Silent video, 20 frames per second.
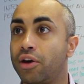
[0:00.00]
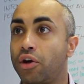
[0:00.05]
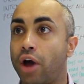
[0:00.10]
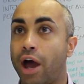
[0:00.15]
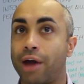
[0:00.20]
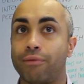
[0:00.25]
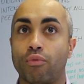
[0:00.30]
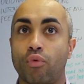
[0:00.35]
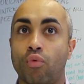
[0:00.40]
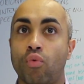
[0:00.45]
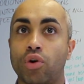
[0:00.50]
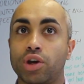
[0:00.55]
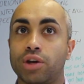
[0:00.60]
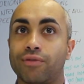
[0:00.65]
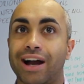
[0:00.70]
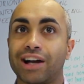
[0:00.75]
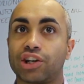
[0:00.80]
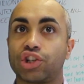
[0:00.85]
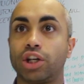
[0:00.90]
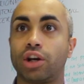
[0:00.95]
And what you've
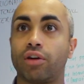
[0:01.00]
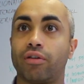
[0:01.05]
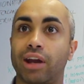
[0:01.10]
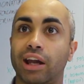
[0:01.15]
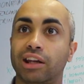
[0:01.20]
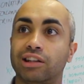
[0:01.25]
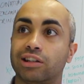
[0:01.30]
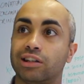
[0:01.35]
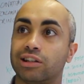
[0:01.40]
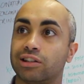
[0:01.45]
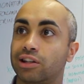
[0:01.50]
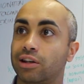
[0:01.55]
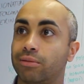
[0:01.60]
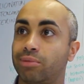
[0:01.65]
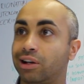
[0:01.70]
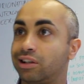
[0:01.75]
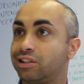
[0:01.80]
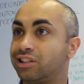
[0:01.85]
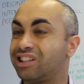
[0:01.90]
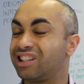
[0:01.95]
actually created is the
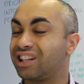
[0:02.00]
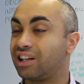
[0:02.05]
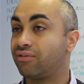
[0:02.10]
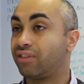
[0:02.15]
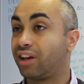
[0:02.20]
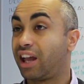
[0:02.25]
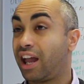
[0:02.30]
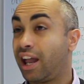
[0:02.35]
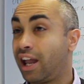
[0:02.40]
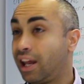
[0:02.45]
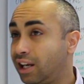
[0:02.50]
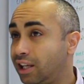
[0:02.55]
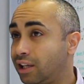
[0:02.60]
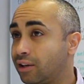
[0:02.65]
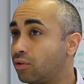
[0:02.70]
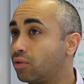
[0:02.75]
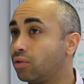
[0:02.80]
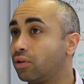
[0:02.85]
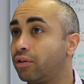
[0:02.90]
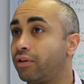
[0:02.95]
ability to give any
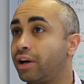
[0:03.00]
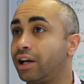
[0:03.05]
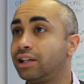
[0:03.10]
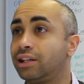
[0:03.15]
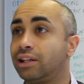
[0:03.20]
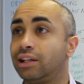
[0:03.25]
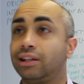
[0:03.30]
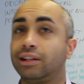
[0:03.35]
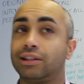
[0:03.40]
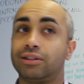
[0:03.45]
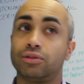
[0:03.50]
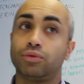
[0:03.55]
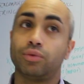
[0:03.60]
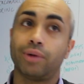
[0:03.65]
caller ID to